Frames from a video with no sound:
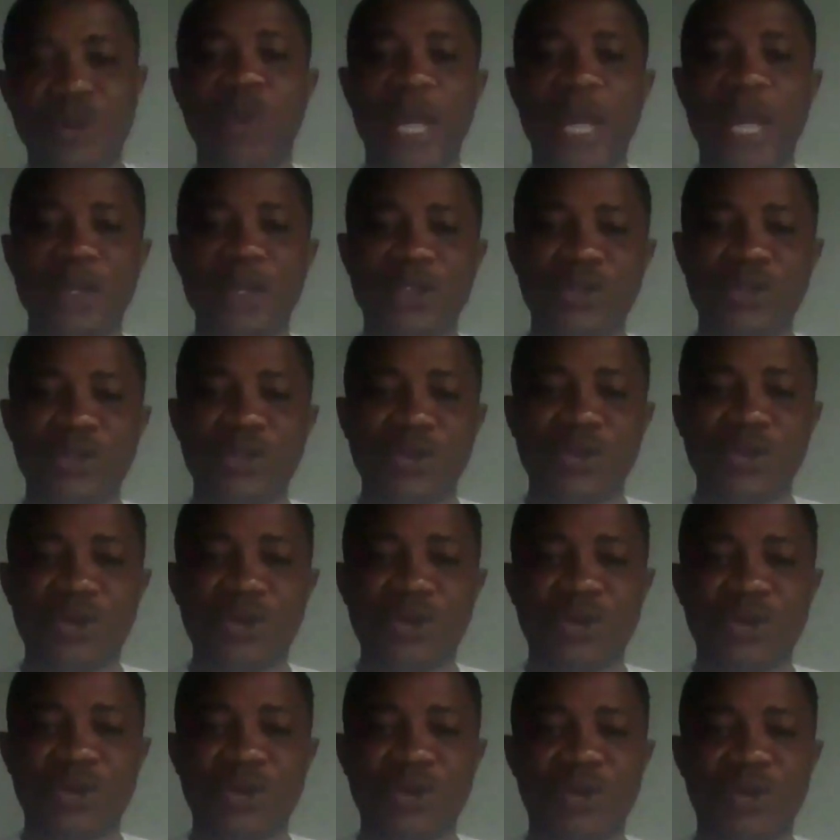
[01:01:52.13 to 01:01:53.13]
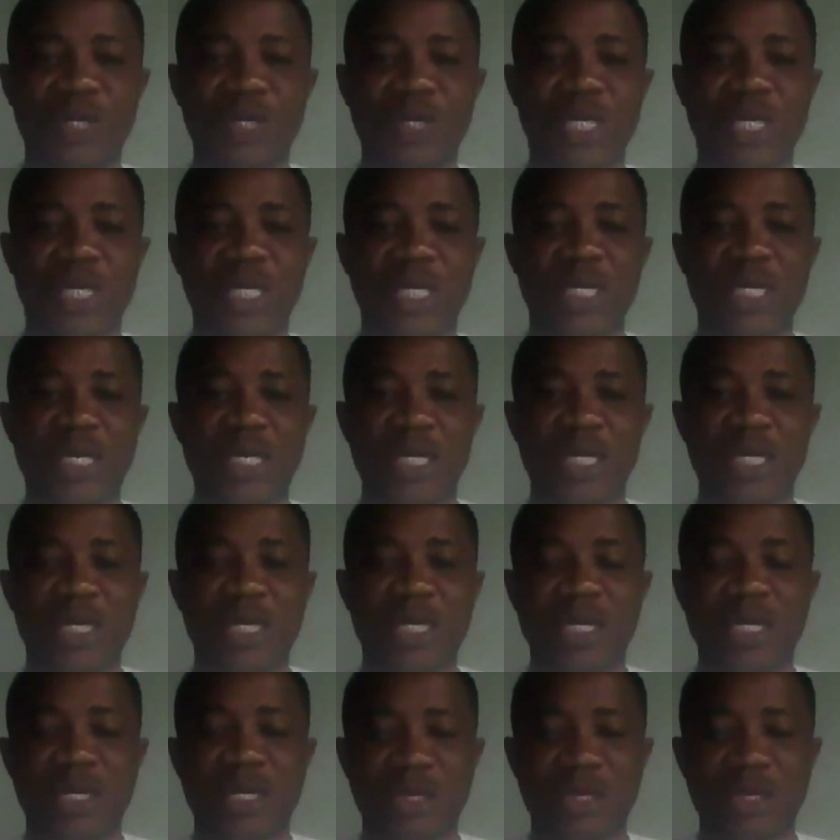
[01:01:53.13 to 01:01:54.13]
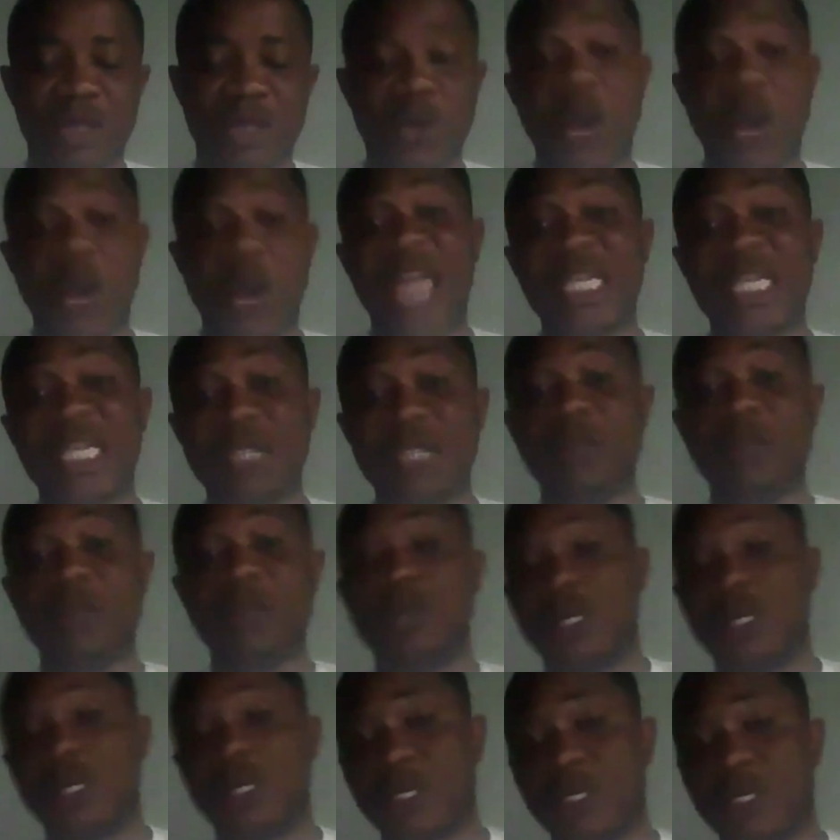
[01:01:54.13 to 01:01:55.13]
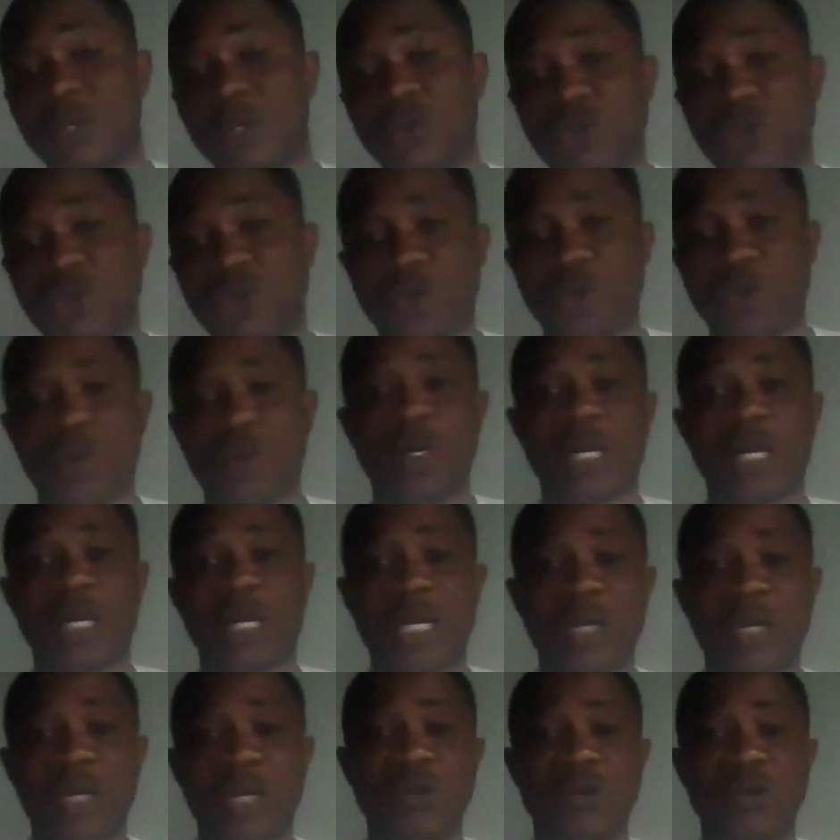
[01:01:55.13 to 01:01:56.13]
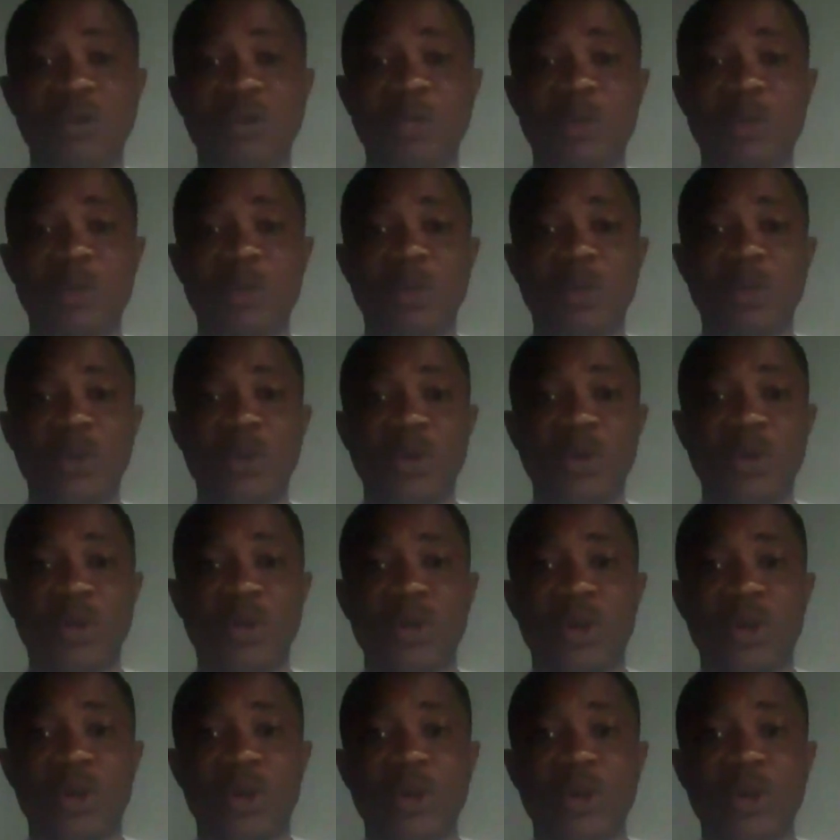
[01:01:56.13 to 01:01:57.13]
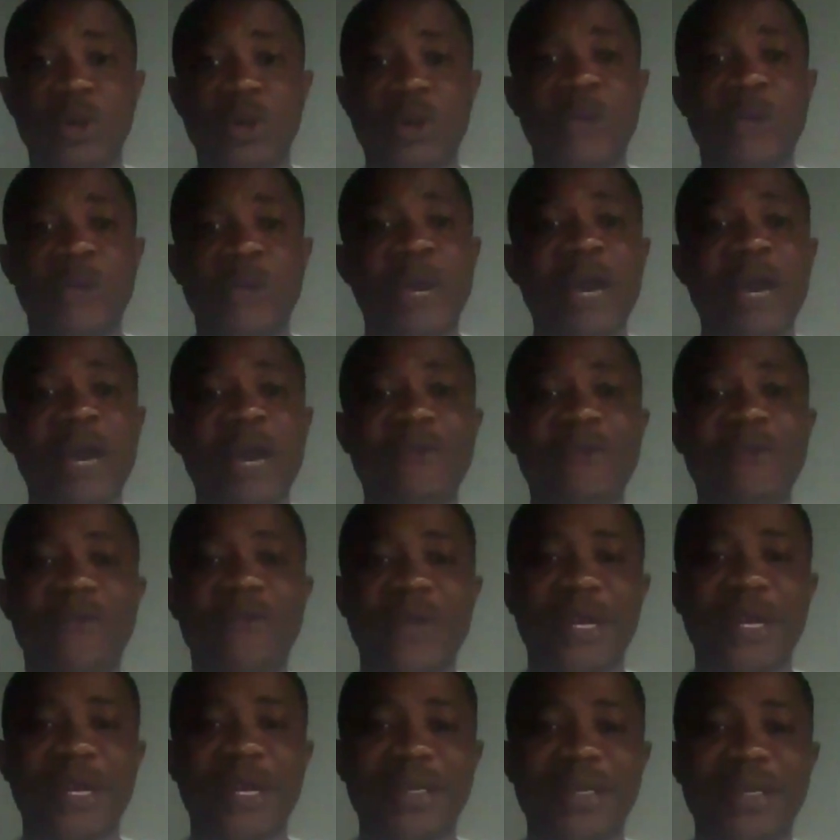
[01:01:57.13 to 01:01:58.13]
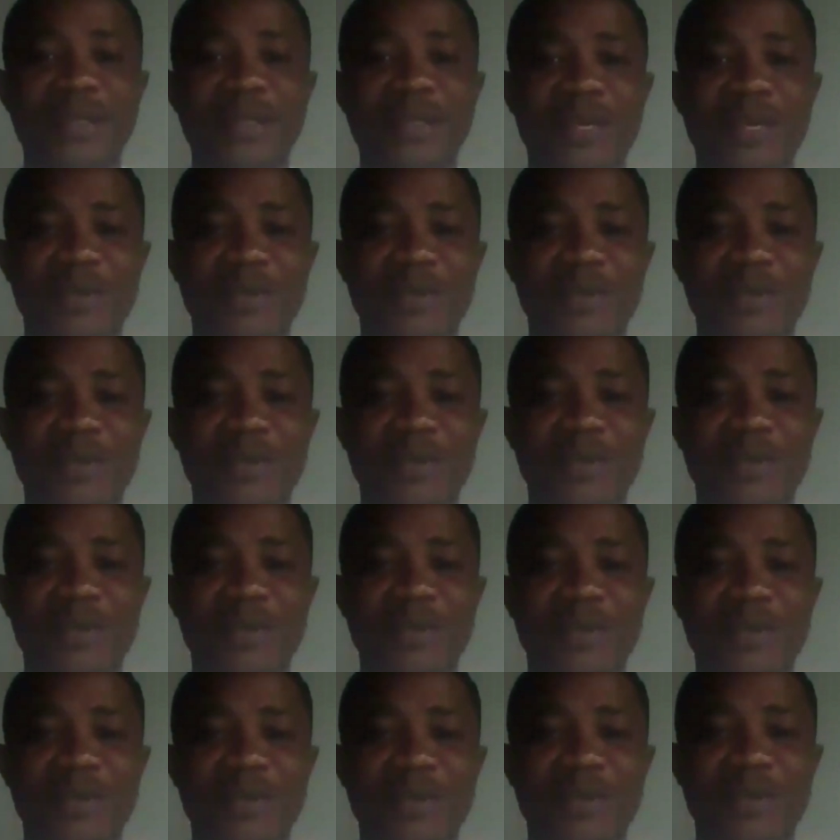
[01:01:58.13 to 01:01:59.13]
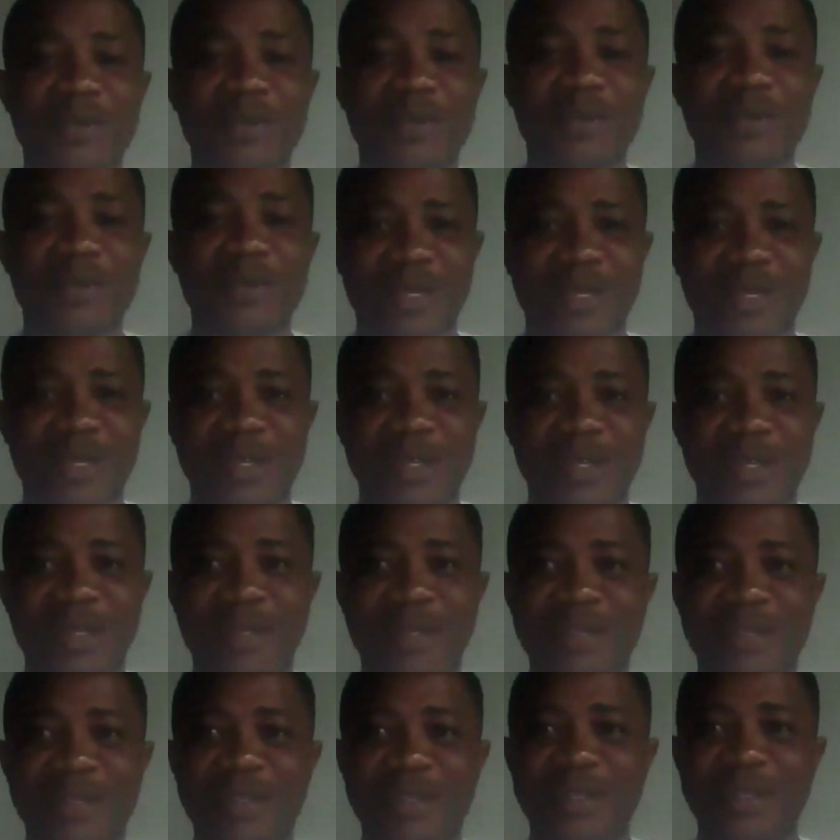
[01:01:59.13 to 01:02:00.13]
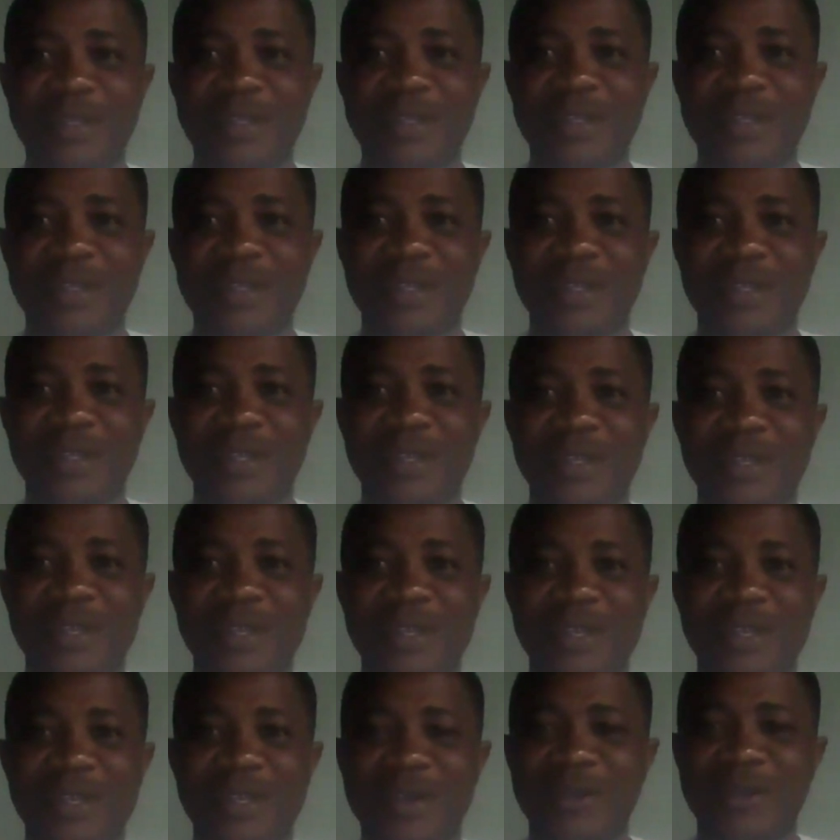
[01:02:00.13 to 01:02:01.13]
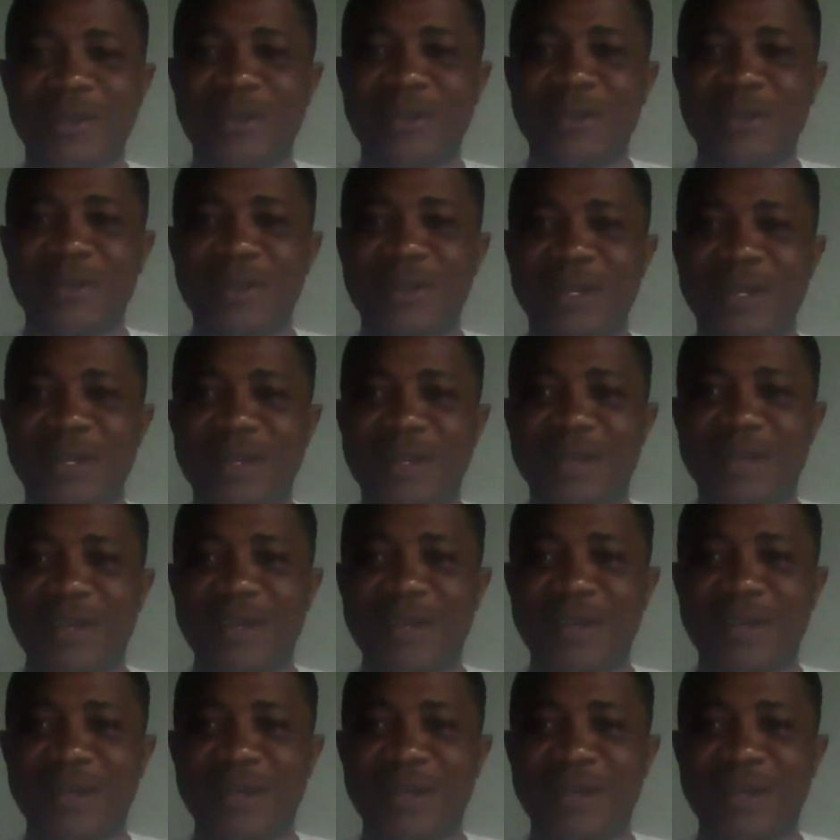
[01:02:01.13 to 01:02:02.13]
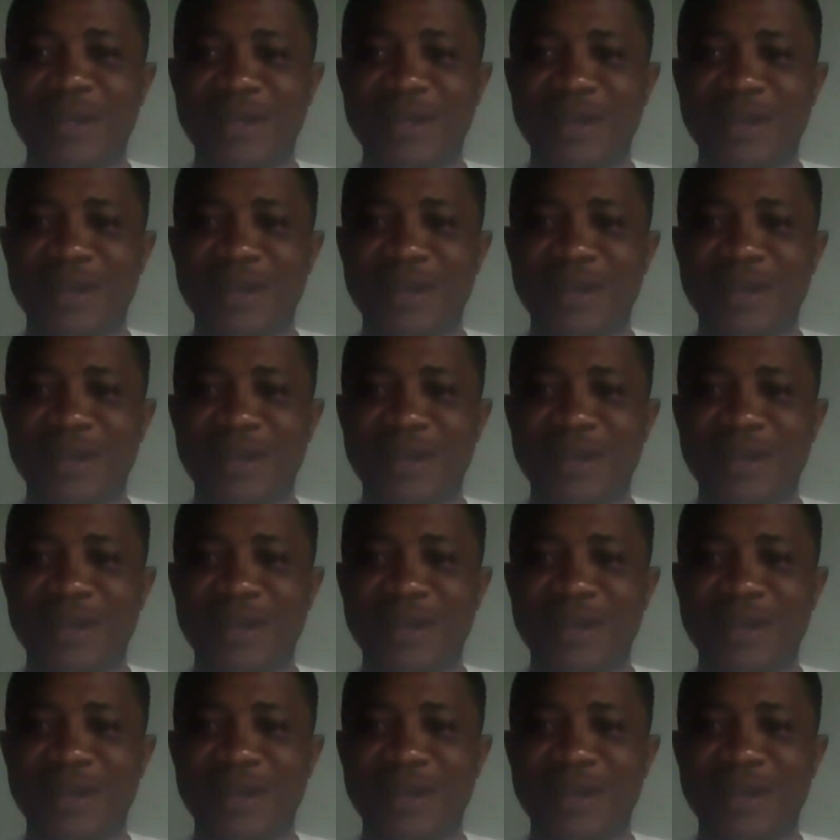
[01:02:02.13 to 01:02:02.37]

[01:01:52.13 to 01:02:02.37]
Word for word: didn't you go to work? Then why did you not go to work? Kide will be We have one example there. Yes on uh,